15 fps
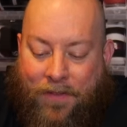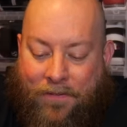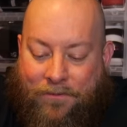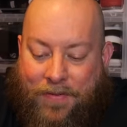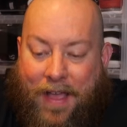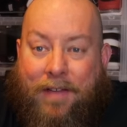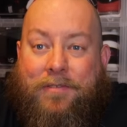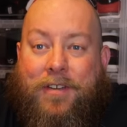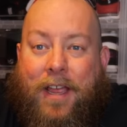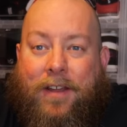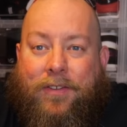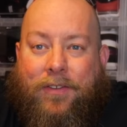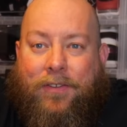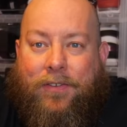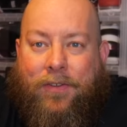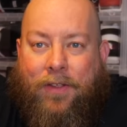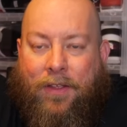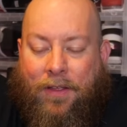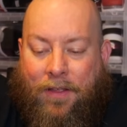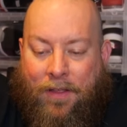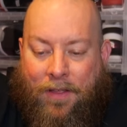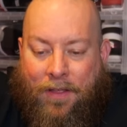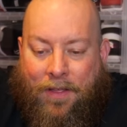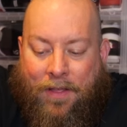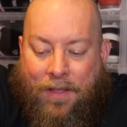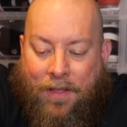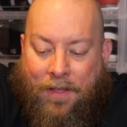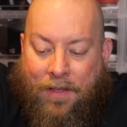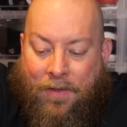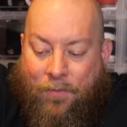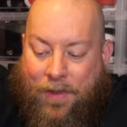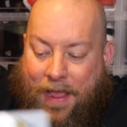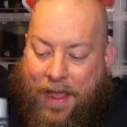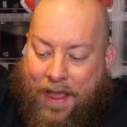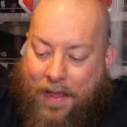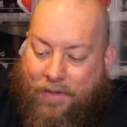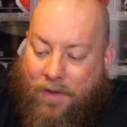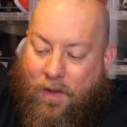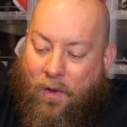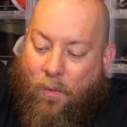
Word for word: Five chases. we have